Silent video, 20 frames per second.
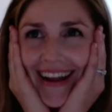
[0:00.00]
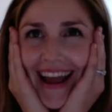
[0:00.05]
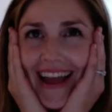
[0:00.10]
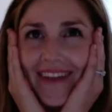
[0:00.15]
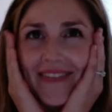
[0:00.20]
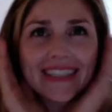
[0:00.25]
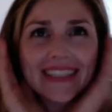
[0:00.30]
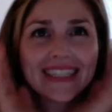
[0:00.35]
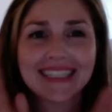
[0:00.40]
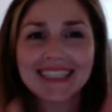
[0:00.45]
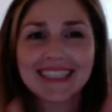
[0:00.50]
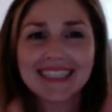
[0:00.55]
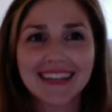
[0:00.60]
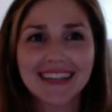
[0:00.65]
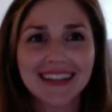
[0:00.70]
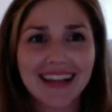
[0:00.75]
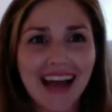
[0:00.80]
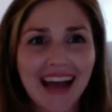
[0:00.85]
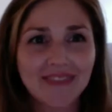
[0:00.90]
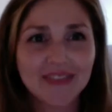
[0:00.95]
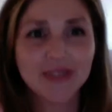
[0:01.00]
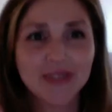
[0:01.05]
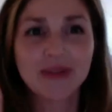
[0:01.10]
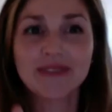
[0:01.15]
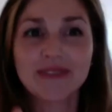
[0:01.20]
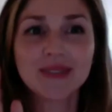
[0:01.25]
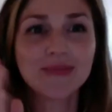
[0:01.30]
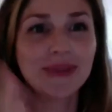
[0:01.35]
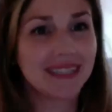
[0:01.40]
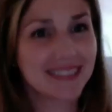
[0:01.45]
I mean, still, after we've
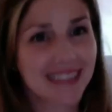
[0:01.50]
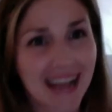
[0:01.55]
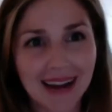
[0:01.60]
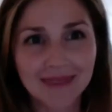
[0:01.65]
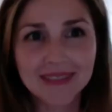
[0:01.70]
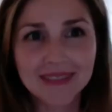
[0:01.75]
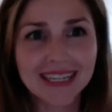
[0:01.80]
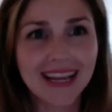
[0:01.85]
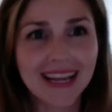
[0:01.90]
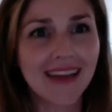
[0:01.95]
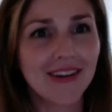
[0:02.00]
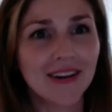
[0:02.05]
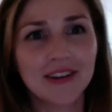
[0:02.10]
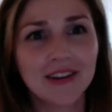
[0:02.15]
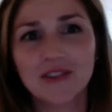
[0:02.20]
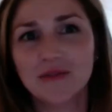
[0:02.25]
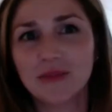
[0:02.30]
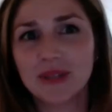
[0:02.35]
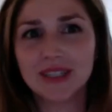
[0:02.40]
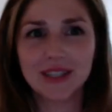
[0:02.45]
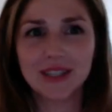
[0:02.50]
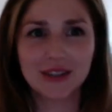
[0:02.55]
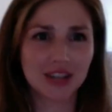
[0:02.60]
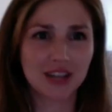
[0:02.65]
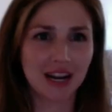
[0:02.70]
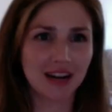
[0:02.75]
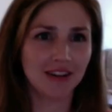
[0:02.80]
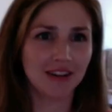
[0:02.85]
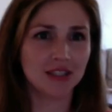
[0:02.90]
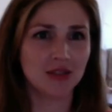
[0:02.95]
spent time together, you've been so
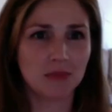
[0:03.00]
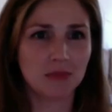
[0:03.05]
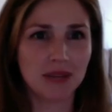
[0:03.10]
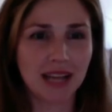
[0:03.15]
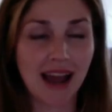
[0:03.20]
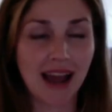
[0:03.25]
generous with me.